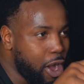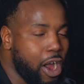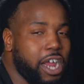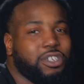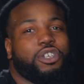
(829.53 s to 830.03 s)

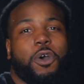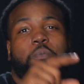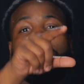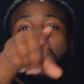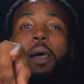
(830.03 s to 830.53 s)
right, so
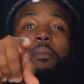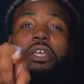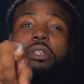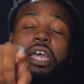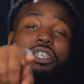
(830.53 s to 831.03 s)
I'm going
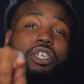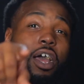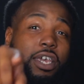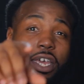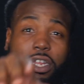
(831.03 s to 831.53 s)
to let y'all
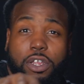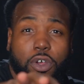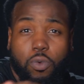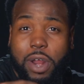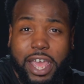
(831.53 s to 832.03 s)
get a
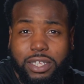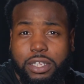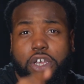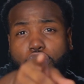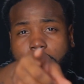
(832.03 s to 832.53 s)
little rest.
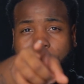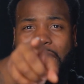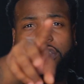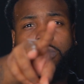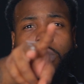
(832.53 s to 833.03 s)
Go use the
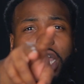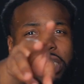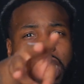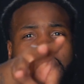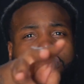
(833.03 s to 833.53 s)
bathroom, wash your
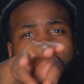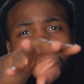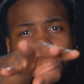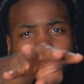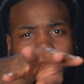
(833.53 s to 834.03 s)
hands, roll
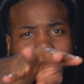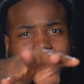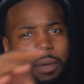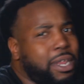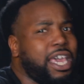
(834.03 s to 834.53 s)
up, get
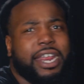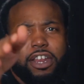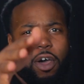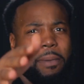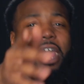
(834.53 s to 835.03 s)
something to eat. It
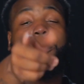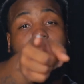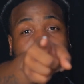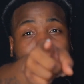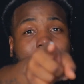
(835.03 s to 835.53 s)
don't matter. We're
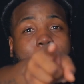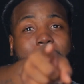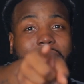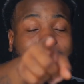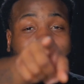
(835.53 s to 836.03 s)
going to be right
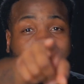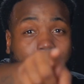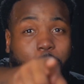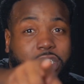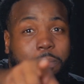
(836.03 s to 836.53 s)
back. This is
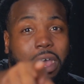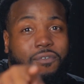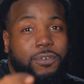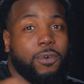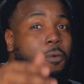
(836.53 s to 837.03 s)
Talking With Your Mouth
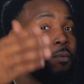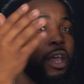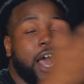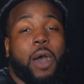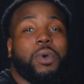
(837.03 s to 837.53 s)
Full.
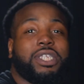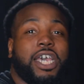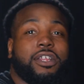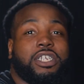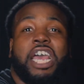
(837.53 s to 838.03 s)
I'm with
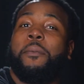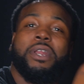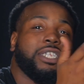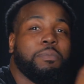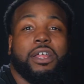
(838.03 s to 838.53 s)
Tayler Chapman.
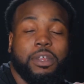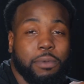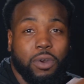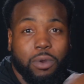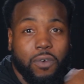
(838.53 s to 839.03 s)
That's Melanin
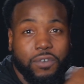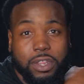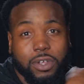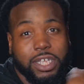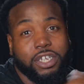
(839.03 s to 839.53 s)
Monroe for
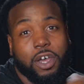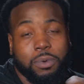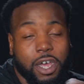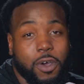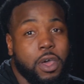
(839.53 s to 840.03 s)
those that don't
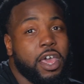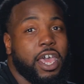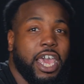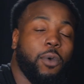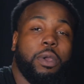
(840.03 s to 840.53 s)
know.
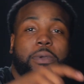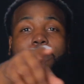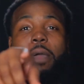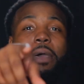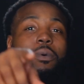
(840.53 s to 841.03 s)
And we'll be
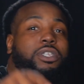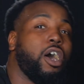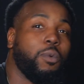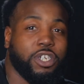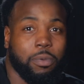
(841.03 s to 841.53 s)
right back with
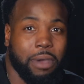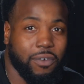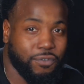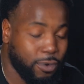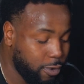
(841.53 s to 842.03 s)
Talking With Your
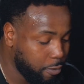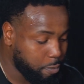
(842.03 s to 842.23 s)
Mouth Full.